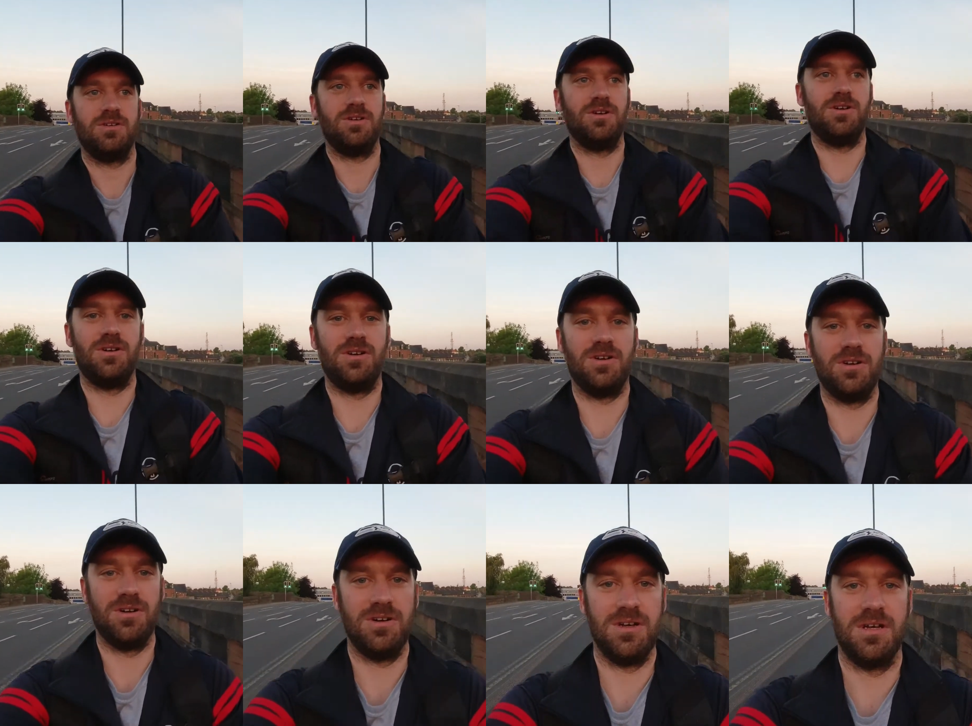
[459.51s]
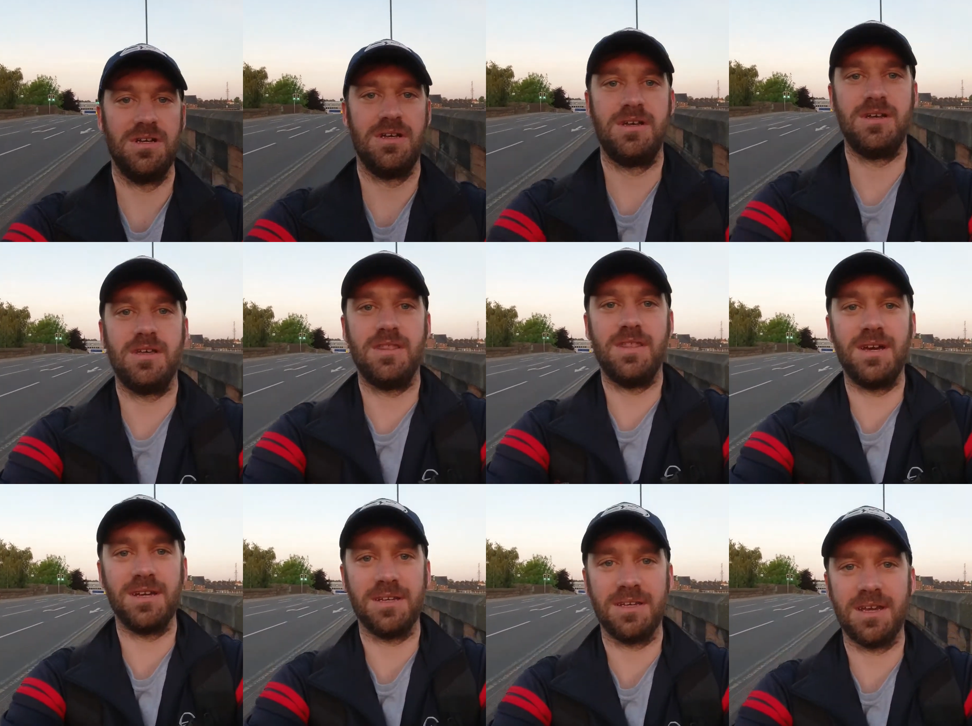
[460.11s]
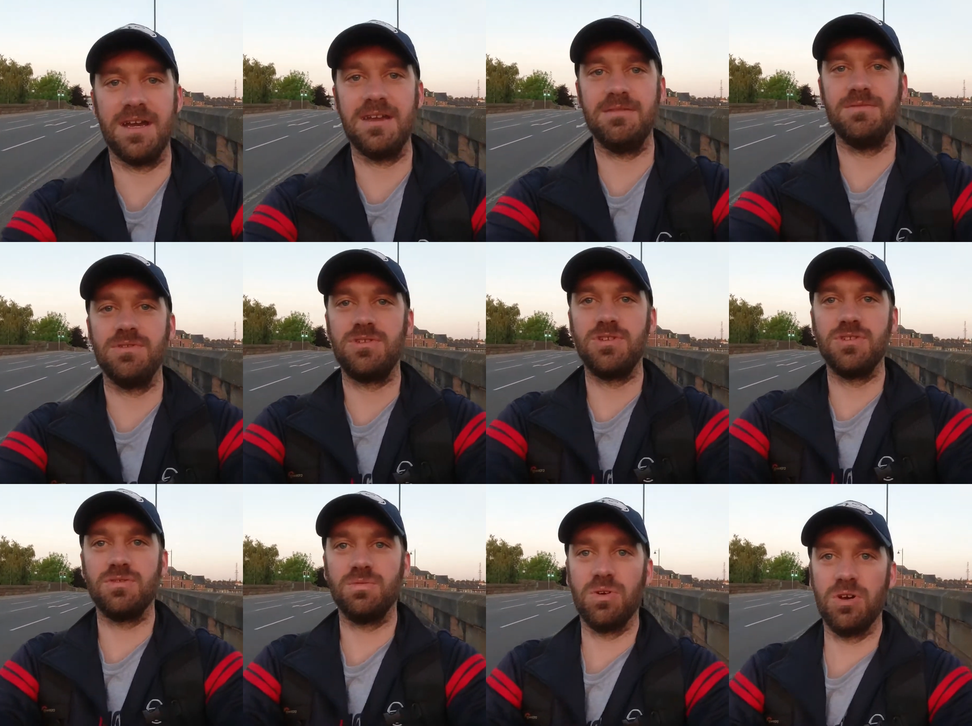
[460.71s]
or that guy was
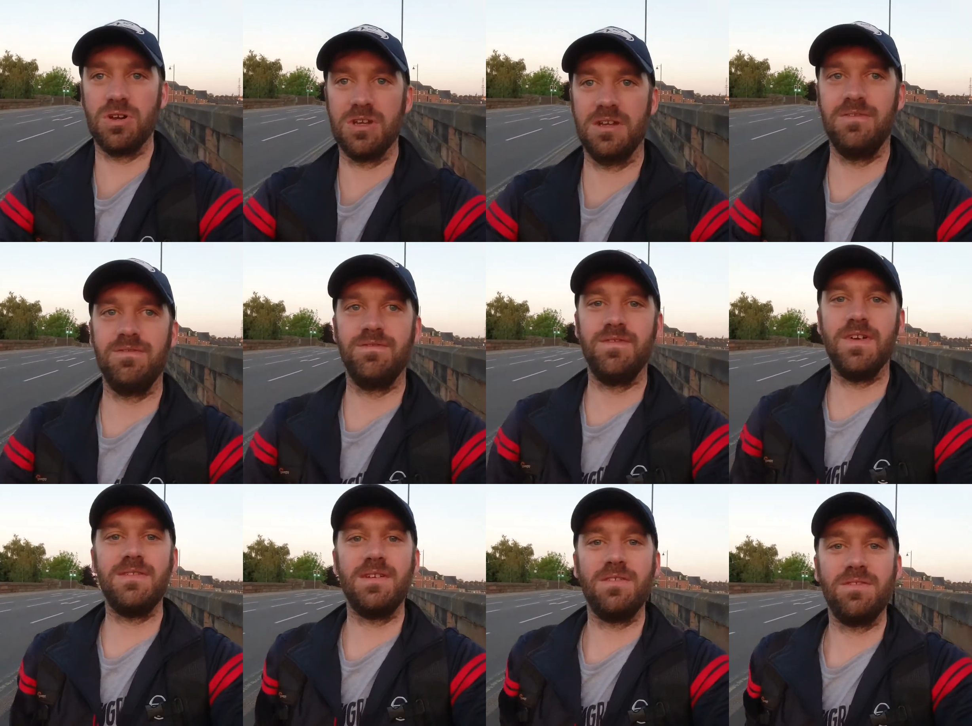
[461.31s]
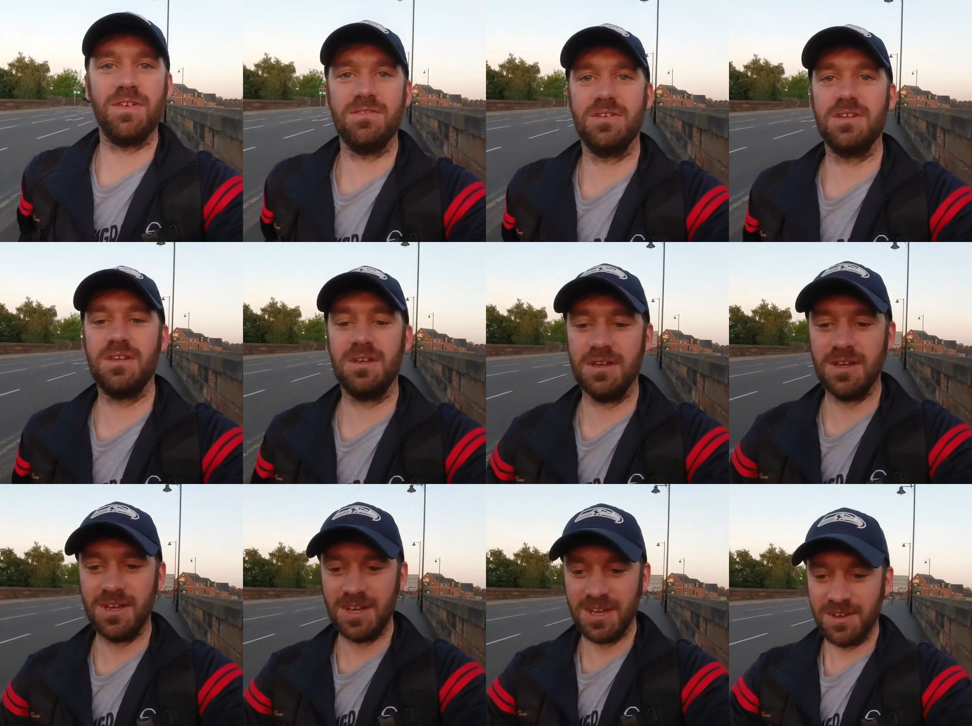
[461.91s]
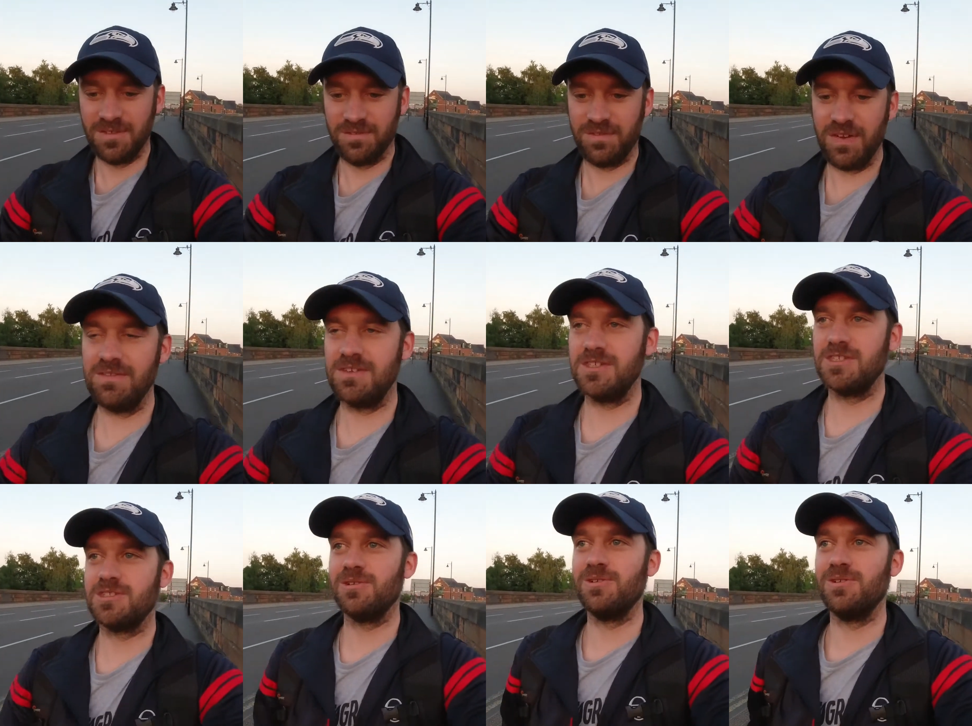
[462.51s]
just walking very, very,
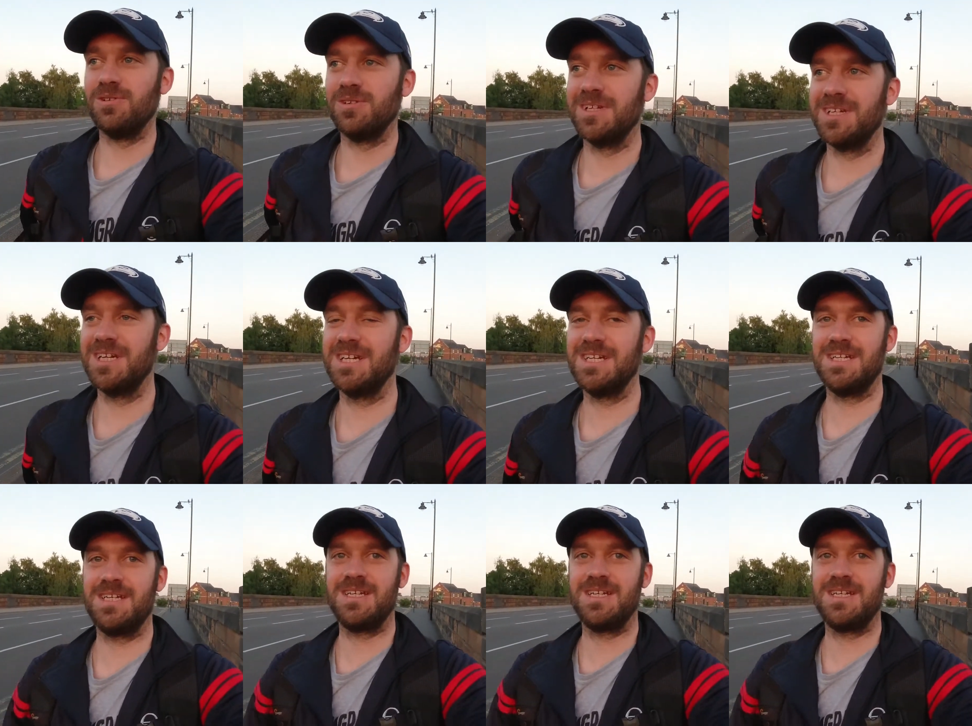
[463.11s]
very slowly,